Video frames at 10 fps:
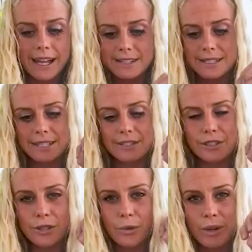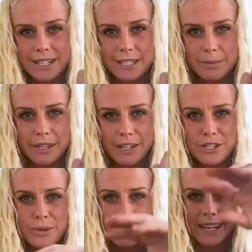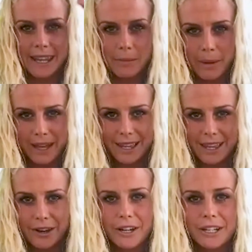I just need to do what needs to be done so I can get back here.